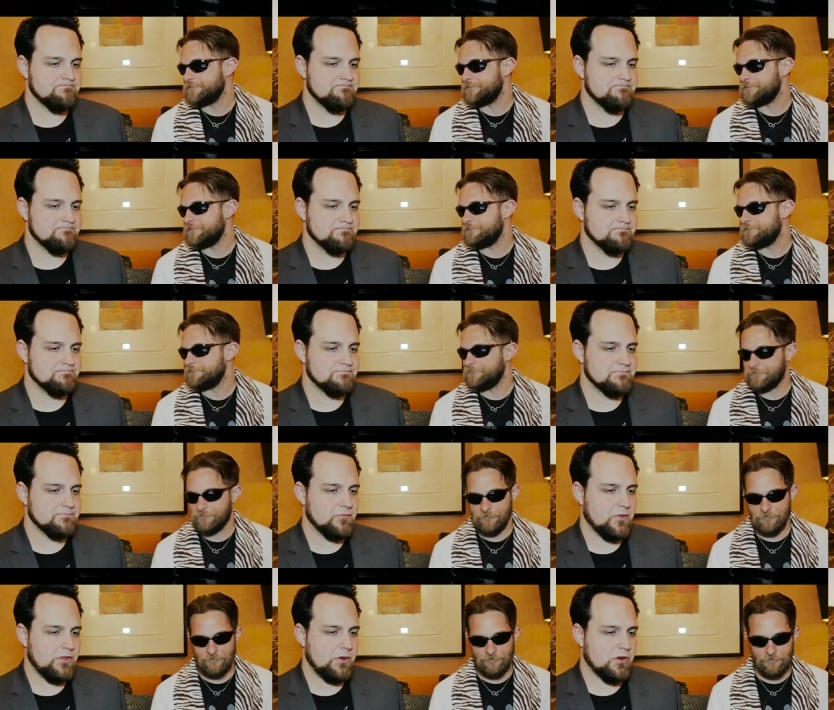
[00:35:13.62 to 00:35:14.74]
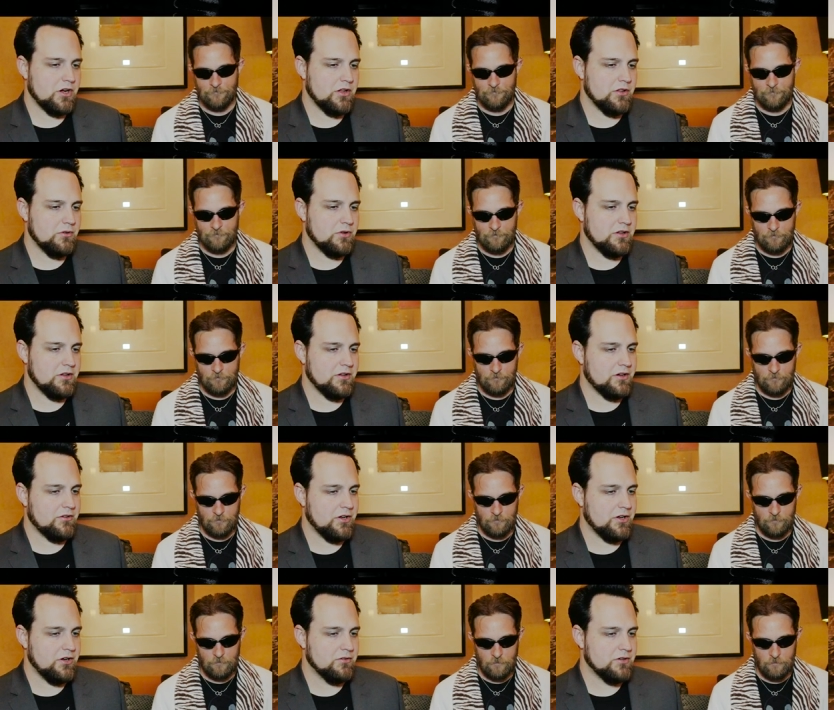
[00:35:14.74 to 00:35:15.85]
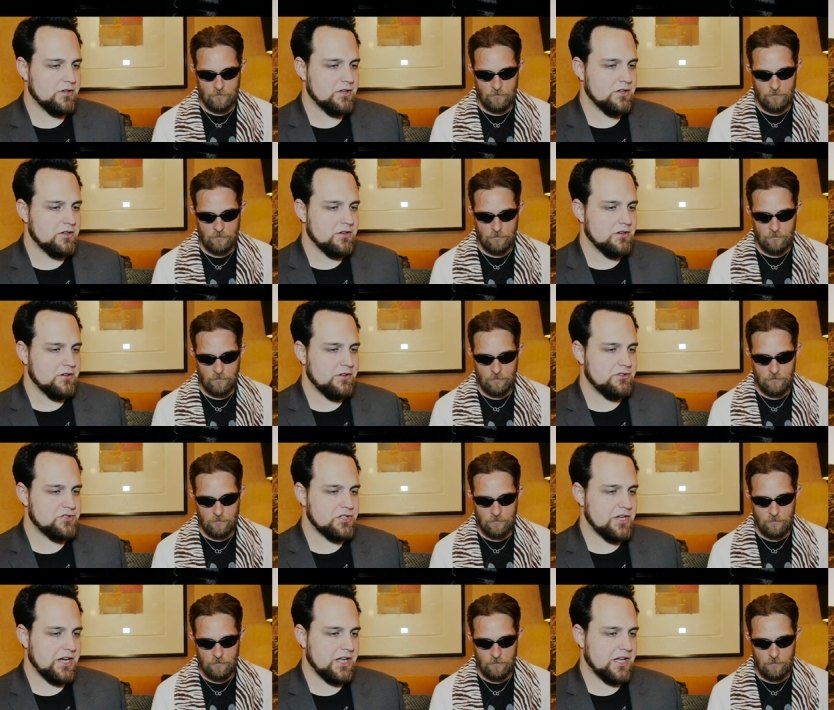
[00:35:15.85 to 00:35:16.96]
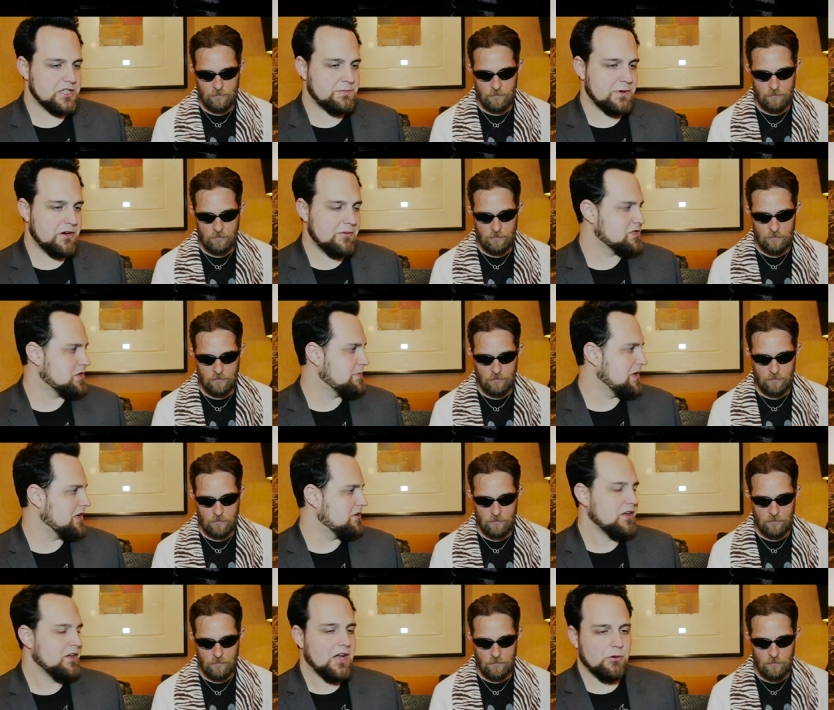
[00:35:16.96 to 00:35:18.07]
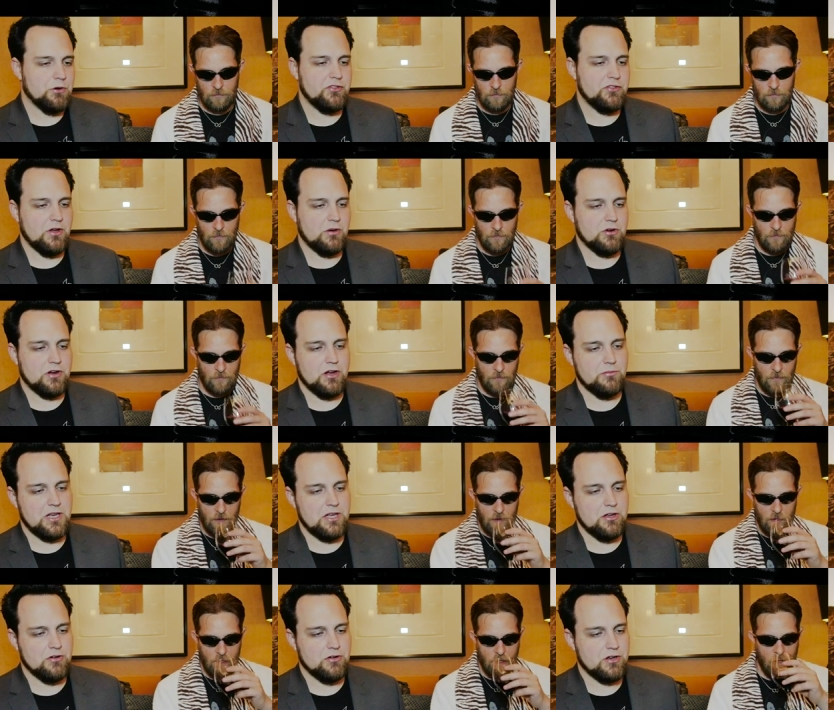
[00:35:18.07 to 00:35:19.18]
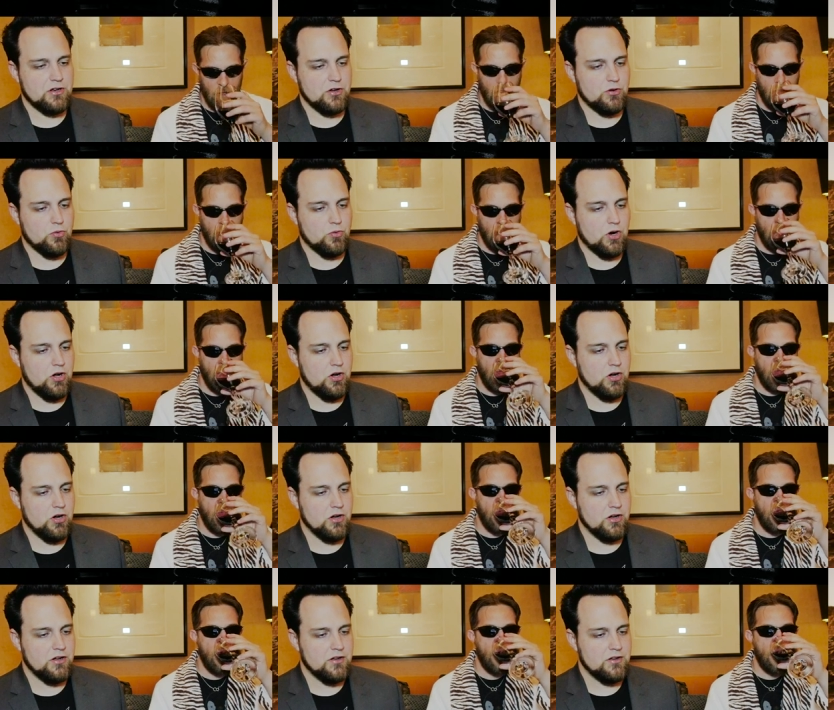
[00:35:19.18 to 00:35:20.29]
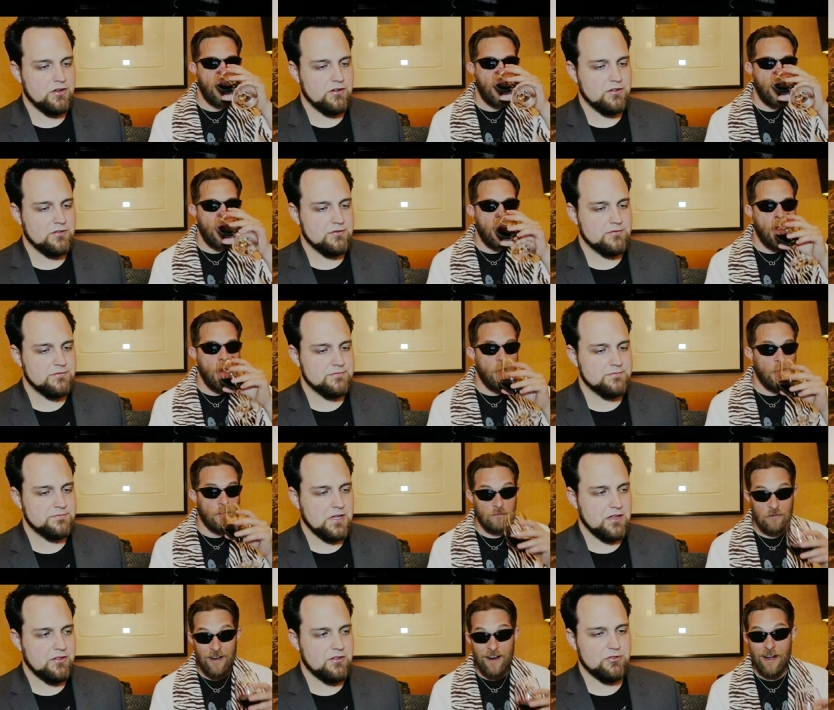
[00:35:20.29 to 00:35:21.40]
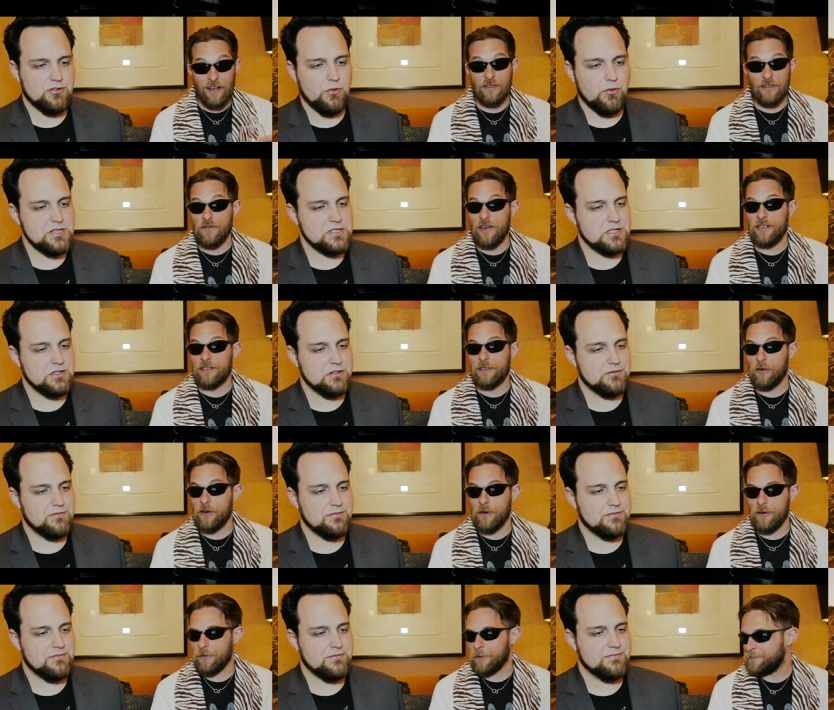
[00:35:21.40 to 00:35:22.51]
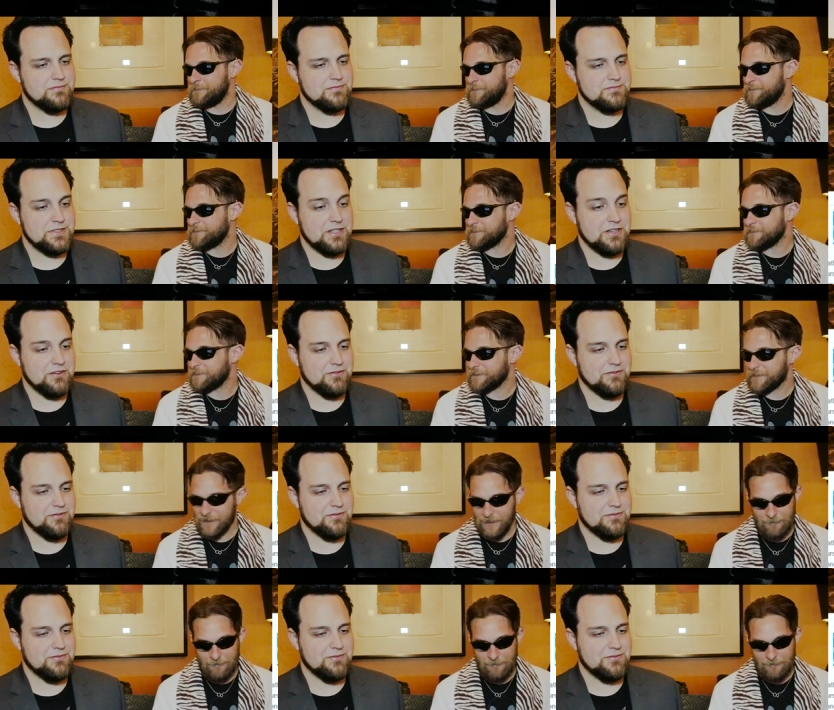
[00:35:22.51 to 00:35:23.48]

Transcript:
Speaker 1: Hmm. I think we'll call it. Well, I don't know. These genetic experiments. There'll be a. I wonder if I wonder how many are going to go wrong. There's always Dr. The, Moreau. Yeah.